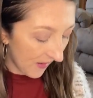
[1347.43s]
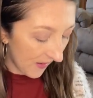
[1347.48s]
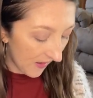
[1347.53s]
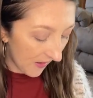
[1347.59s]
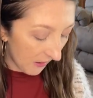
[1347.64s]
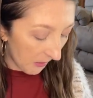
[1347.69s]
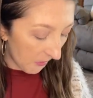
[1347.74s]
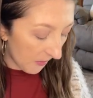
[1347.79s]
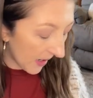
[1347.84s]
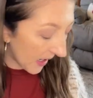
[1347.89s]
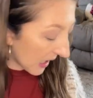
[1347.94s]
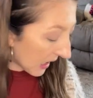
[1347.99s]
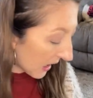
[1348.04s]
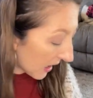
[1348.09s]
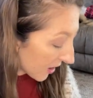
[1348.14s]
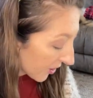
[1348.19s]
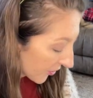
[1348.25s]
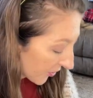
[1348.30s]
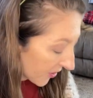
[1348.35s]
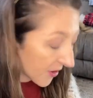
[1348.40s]
oh my
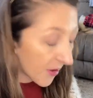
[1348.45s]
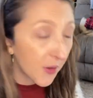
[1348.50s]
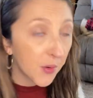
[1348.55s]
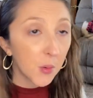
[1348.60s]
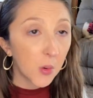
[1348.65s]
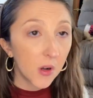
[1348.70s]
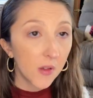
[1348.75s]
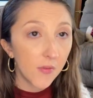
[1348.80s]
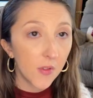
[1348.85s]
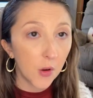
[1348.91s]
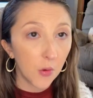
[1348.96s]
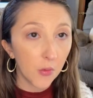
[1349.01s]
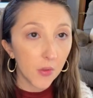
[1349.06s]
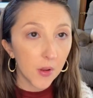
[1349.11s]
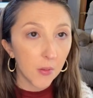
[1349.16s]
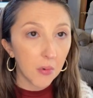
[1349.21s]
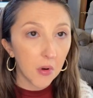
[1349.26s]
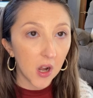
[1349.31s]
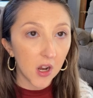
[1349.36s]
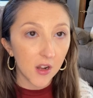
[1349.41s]
gosh, this is one of the only
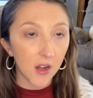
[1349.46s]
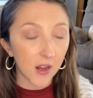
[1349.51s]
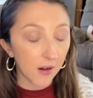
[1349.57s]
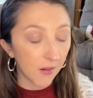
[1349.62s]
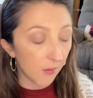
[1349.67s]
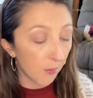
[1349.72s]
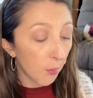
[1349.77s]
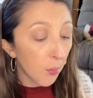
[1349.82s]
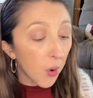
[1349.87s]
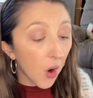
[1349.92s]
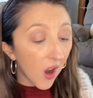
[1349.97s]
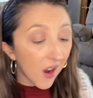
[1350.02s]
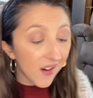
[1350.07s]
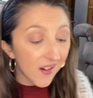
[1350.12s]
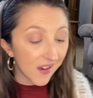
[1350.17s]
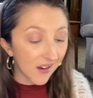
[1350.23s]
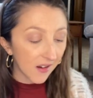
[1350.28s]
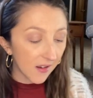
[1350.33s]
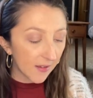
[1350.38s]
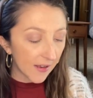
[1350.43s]

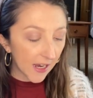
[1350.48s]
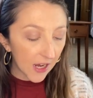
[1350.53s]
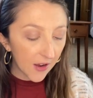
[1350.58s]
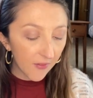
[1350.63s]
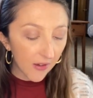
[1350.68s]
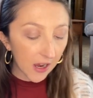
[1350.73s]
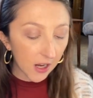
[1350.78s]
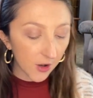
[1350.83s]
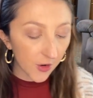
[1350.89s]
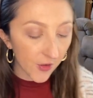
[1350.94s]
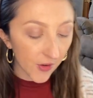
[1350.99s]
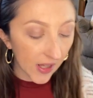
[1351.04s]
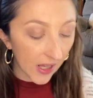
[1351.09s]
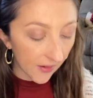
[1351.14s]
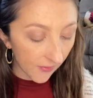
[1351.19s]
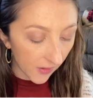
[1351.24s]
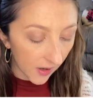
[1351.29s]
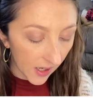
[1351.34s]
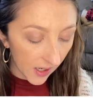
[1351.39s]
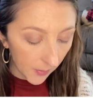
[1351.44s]
products I have actually
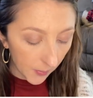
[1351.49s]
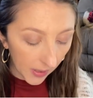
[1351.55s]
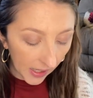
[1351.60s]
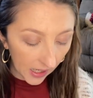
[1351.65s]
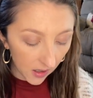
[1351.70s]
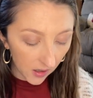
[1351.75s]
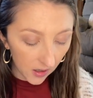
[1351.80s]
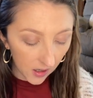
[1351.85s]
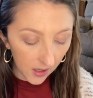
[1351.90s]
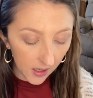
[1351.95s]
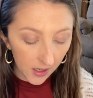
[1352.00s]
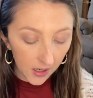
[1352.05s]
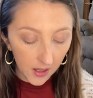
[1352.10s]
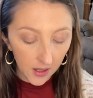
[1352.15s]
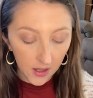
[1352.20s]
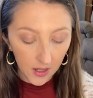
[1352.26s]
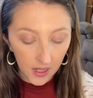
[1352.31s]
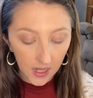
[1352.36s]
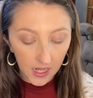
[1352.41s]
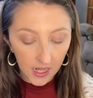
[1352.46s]
ever hit pan on.
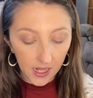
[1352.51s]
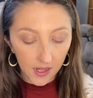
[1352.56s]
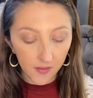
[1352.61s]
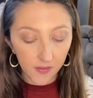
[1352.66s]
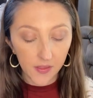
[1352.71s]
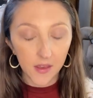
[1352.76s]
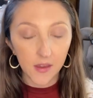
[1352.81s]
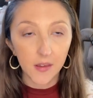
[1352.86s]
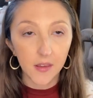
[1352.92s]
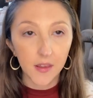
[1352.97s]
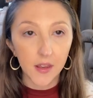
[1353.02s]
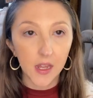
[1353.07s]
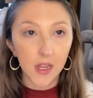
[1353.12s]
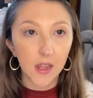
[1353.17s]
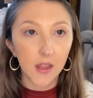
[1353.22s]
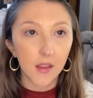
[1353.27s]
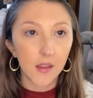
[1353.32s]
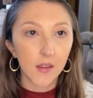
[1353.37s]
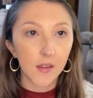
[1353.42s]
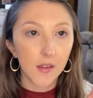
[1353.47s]
And this
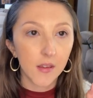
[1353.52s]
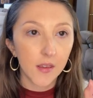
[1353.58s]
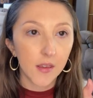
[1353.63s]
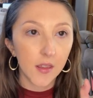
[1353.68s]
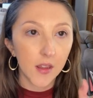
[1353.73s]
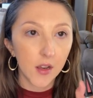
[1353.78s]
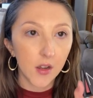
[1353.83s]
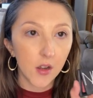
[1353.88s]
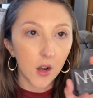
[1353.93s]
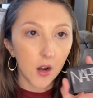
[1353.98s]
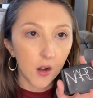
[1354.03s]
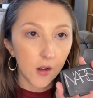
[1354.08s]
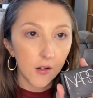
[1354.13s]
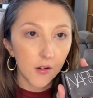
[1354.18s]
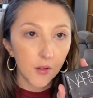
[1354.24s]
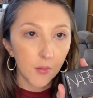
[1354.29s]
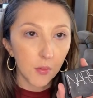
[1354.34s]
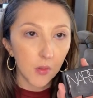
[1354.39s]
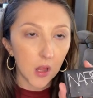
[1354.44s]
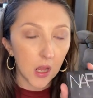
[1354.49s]
is the NARS
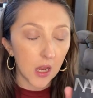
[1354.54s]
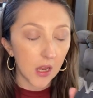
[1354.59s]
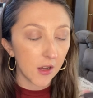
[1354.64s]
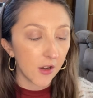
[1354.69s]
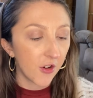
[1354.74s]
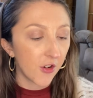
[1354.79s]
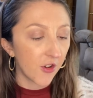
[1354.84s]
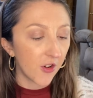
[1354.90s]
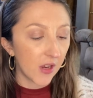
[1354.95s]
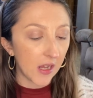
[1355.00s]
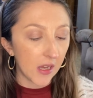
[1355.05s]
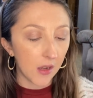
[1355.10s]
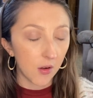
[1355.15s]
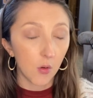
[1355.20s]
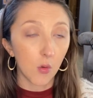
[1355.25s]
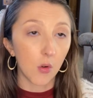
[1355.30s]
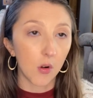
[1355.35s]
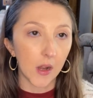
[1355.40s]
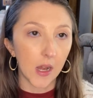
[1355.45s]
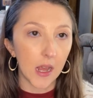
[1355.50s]
blush in
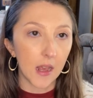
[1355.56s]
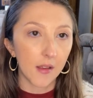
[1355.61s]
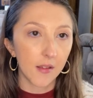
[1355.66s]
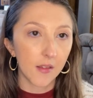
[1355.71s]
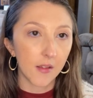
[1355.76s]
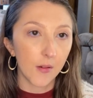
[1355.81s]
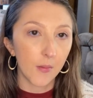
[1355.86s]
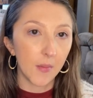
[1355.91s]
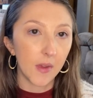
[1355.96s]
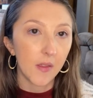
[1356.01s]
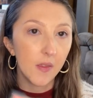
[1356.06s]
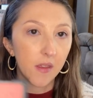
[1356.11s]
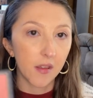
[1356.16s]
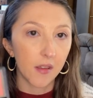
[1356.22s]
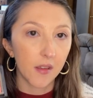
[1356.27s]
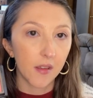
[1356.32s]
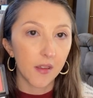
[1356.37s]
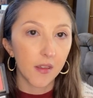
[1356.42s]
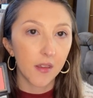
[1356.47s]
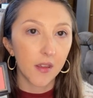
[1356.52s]
Orgasm, and this
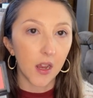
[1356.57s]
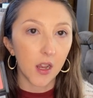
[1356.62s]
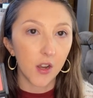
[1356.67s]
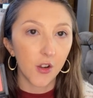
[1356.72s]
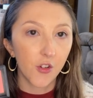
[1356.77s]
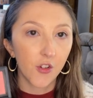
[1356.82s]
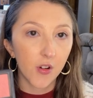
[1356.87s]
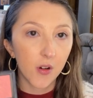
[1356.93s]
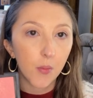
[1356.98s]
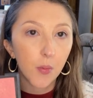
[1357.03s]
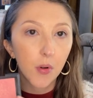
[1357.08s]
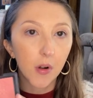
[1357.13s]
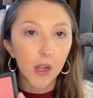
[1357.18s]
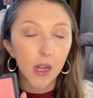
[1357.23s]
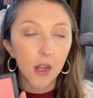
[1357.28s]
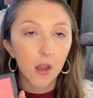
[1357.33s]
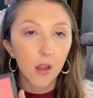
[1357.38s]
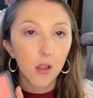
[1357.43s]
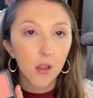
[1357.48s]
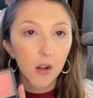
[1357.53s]
is such a pretty
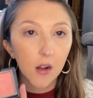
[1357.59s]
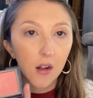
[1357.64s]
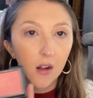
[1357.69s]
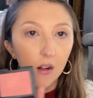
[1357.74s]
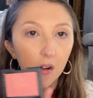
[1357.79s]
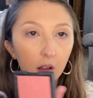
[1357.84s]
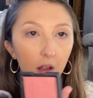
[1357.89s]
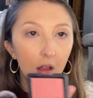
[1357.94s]
color.